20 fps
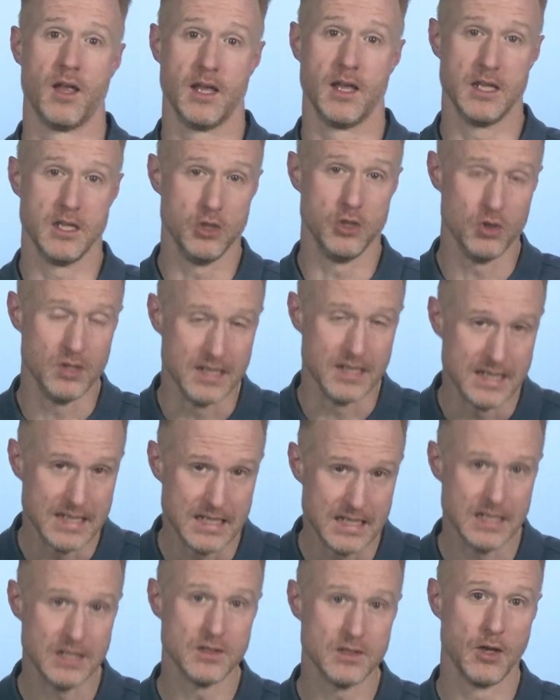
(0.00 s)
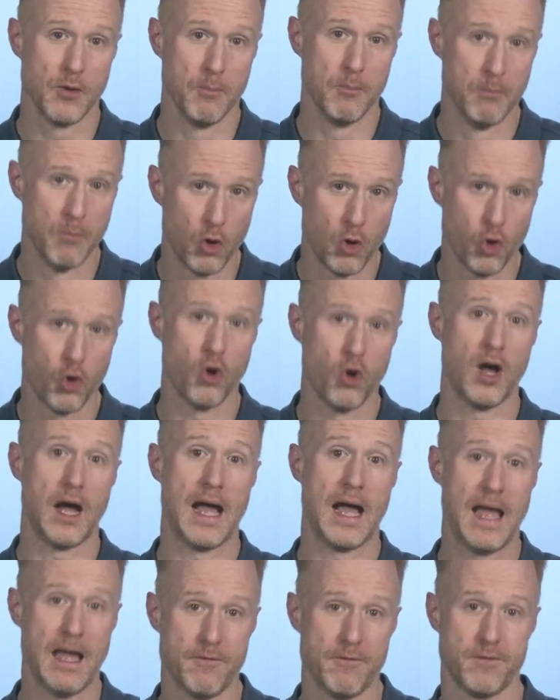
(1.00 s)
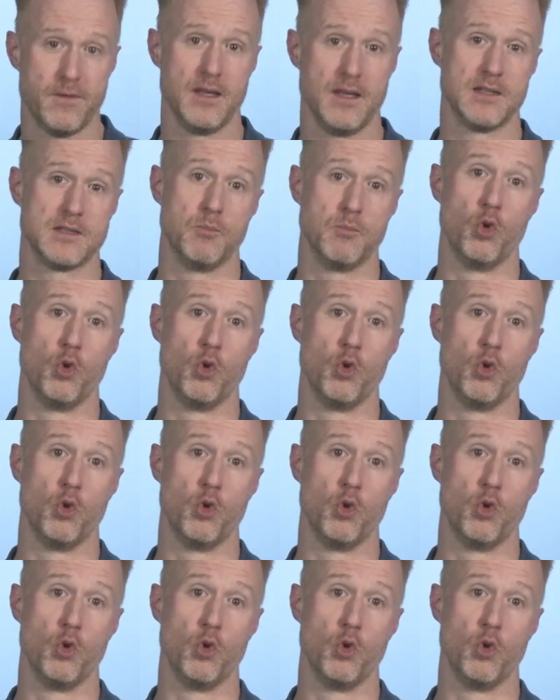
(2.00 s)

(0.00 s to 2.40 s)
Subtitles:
You need more effort,